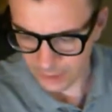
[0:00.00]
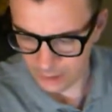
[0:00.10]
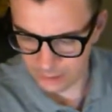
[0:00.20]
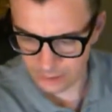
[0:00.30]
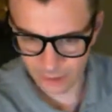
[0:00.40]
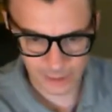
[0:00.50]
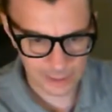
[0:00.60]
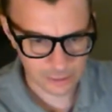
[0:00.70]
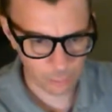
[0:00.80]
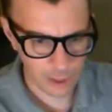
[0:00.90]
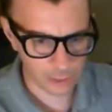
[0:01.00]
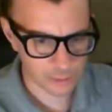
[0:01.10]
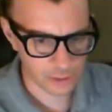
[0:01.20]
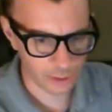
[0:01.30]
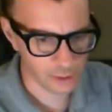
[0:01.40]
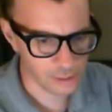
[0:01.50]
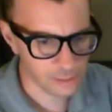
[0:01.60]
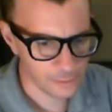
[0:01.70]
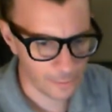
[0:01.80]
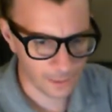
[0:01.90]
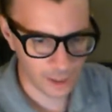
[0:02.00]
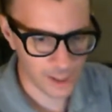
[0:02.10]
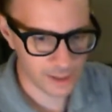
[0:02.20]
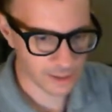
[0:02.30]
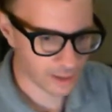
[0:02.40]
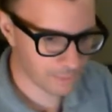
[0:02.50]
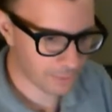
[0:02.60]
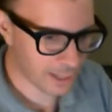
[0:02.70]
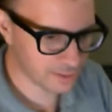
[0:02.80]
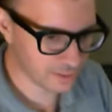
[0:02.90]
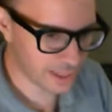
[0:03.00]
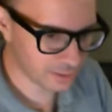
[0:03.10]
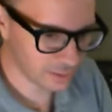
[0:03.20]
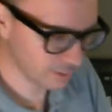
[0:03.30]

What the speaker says: Just a glass of water. Hey, gamepad detected.